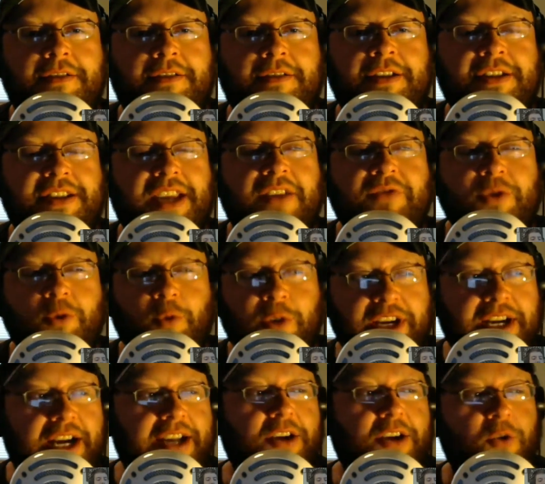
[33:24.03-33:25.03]
Because every
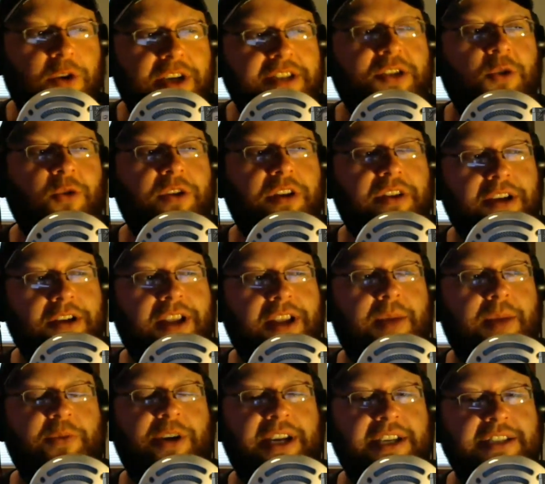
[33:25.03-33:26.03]
week I go into it a little
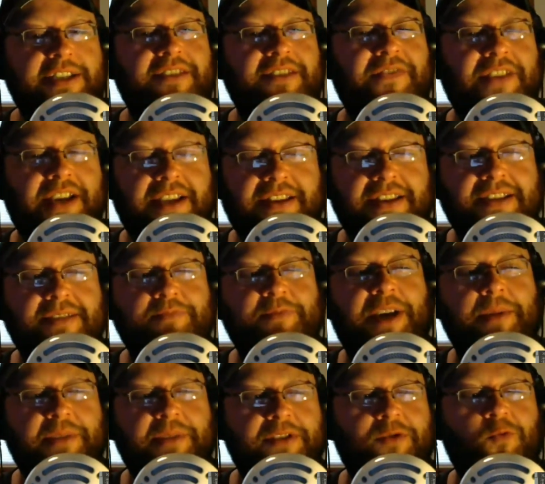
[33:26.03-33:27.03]
apprehensive, like this
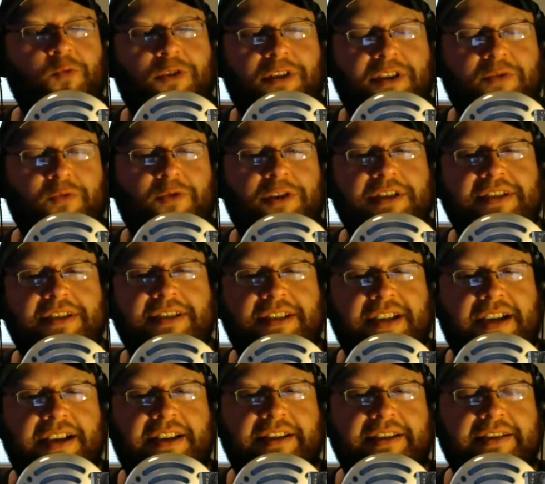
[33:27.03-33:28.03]
might be the one where it's
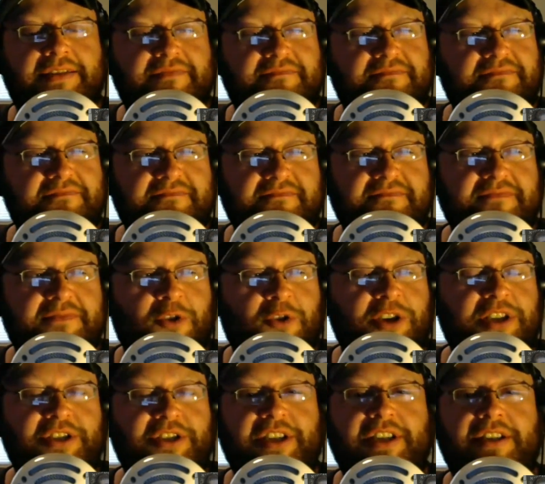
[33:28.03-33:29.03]
kind of
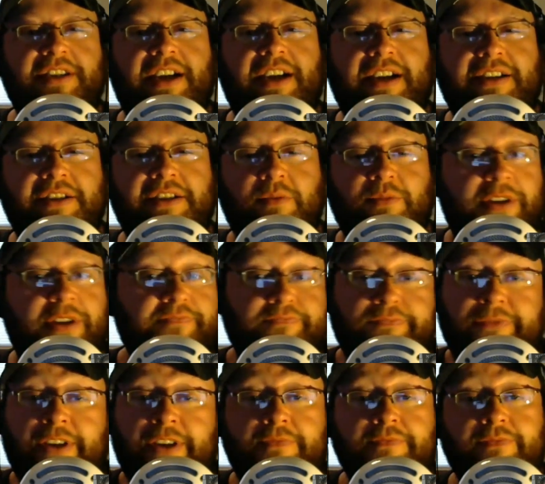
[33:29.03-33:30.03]
cringy and not good, but
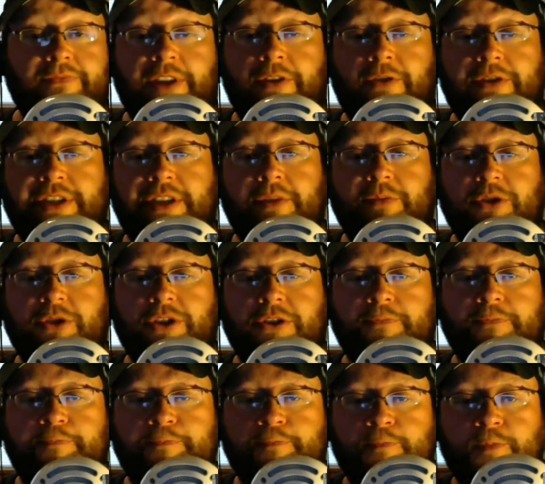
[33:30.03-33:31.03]
no, they always come through.